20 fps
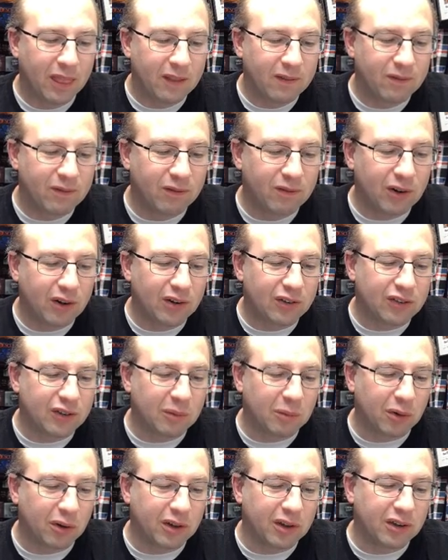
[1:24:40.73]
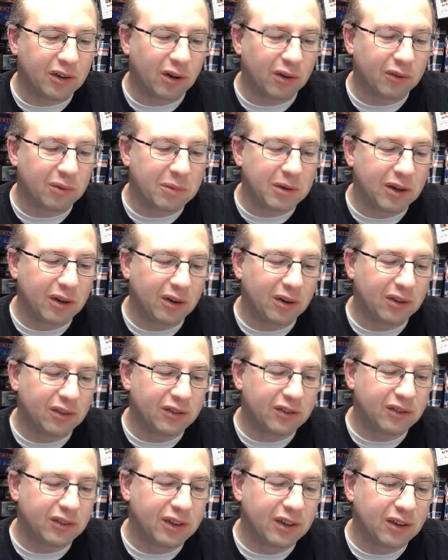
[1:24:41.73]
Very similar. You go from
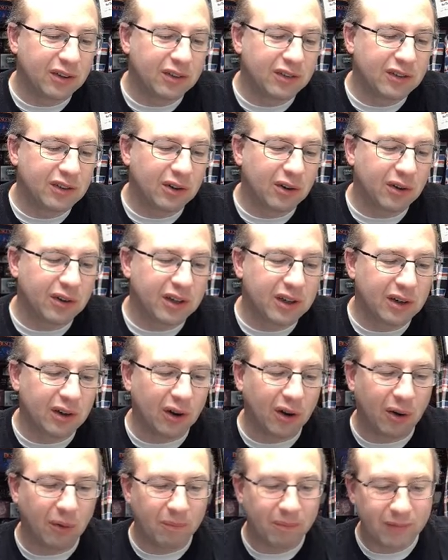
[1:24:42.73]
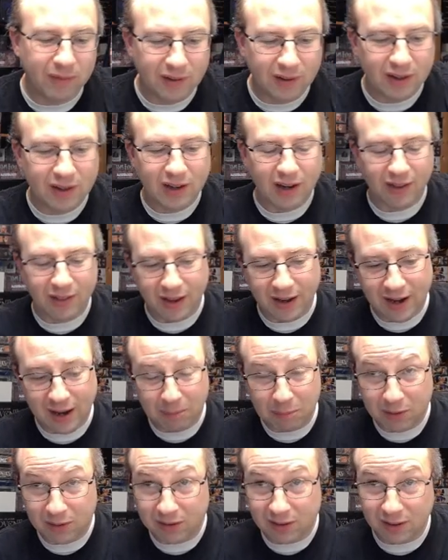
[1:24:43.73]
heroes zero to hero. And that
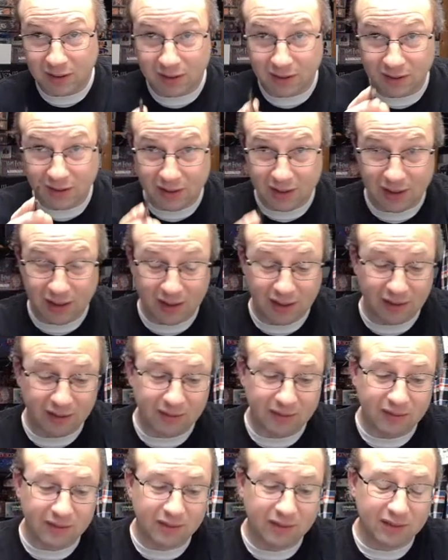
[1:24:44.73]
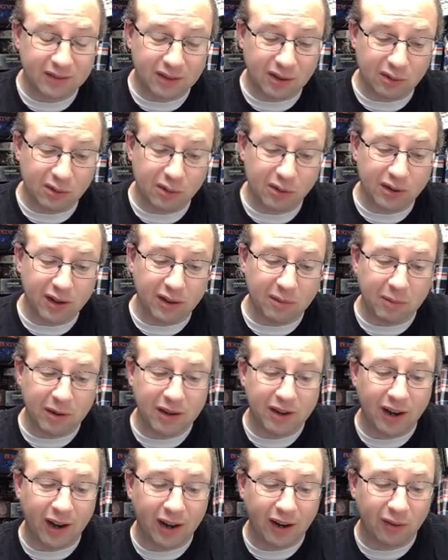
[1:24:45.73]
happens in the Cthulhu Death May
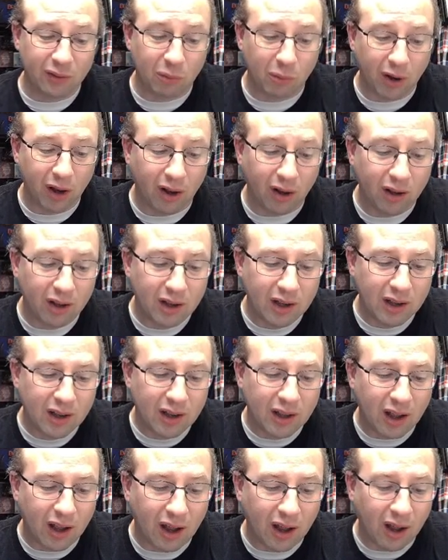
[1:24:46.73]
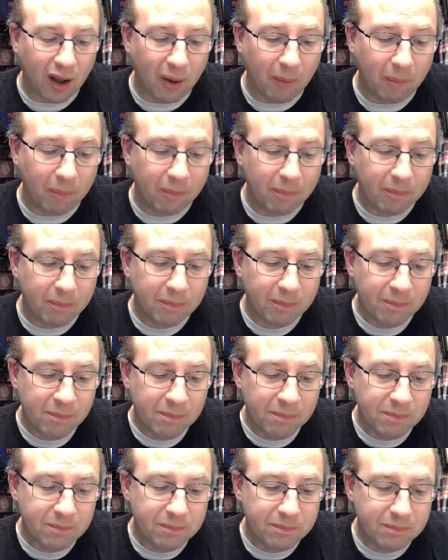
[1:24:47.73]
Die as well. Um,
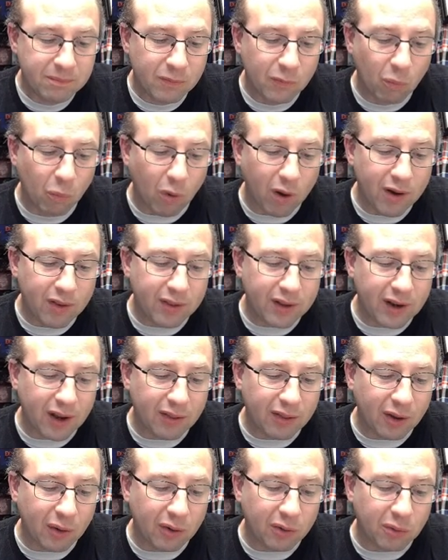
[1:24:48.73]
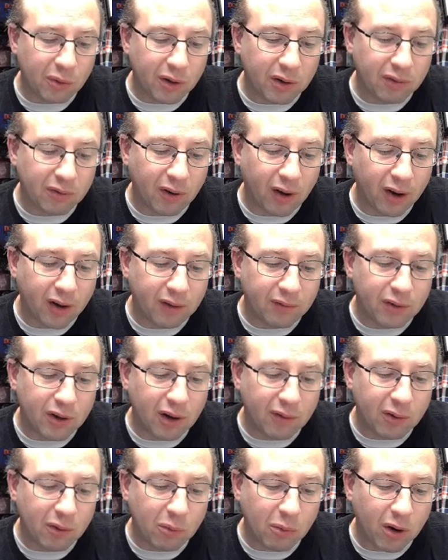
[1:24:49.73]
one thing I thought was really fun. If you
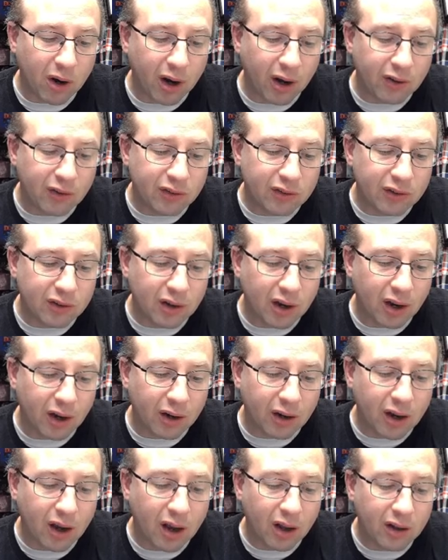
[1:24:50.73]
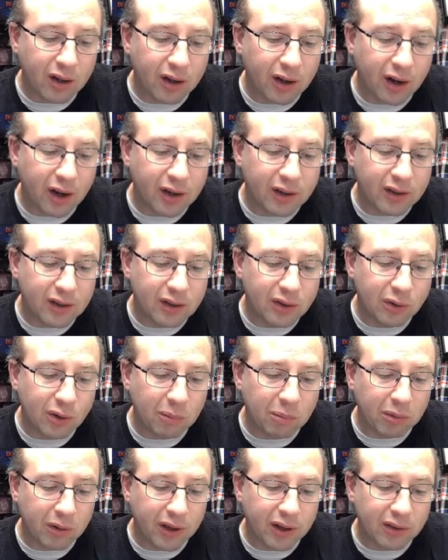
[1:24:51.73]
ever watch, uh, Colin and I did do a
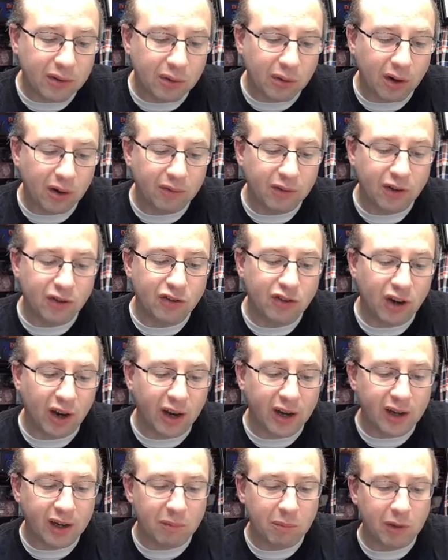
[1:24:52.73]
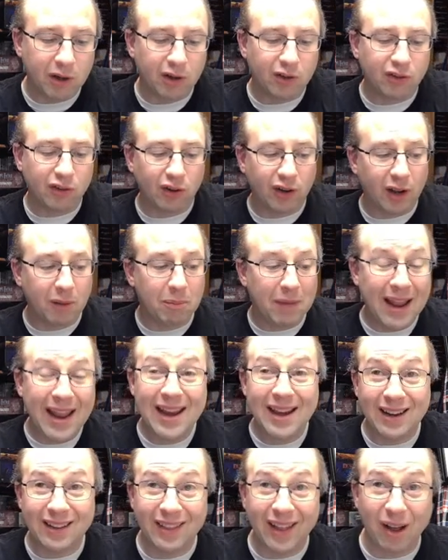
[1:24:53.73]
playthrough of the giant miniature, and I
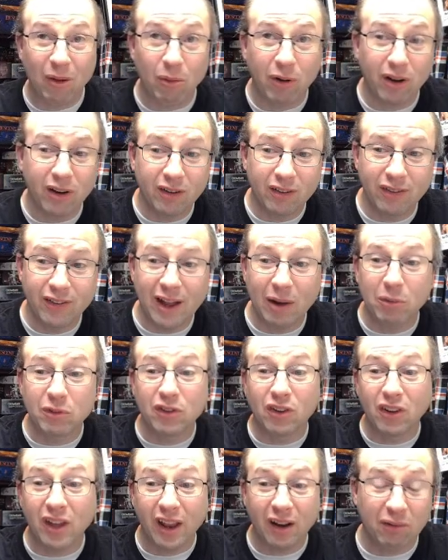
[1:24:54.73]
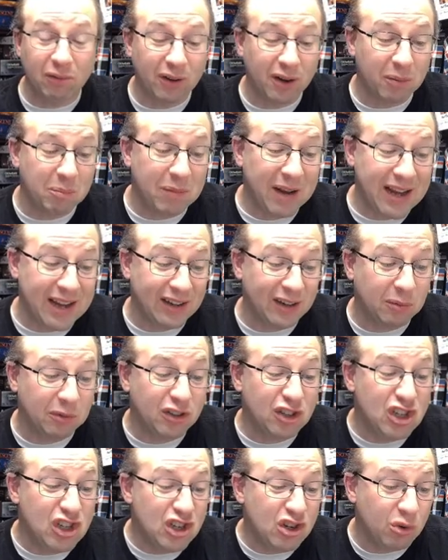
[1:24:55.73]
painted that one. That was a lot of fun to paint. It was
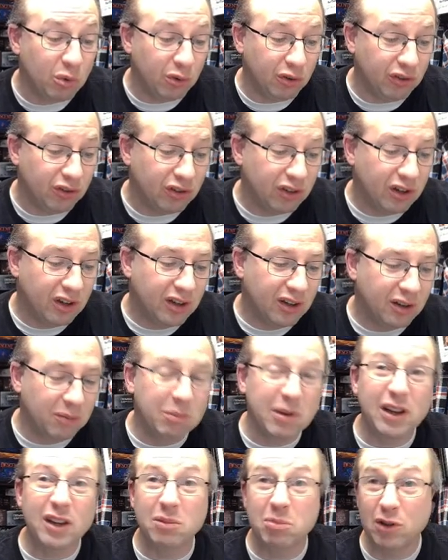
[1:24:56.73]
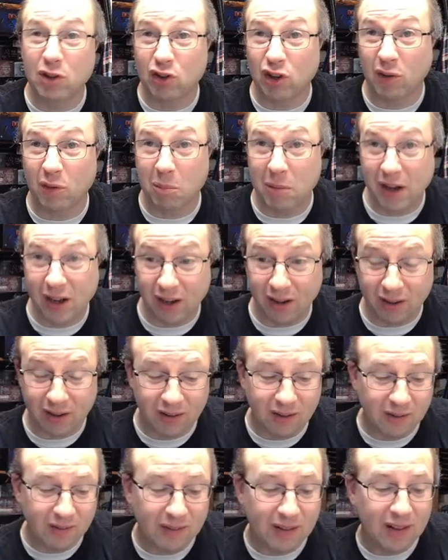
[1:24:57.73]
huge, biggest miniature I ever painted,
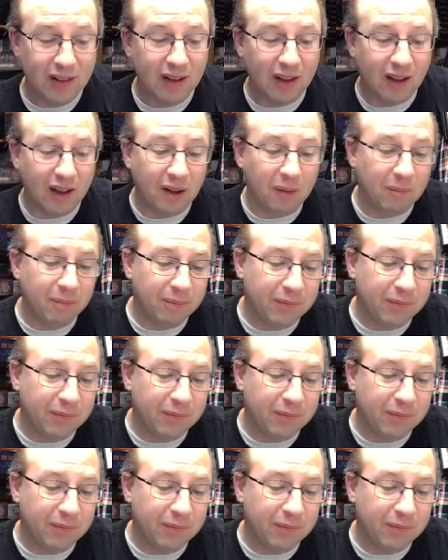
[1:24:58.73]
um,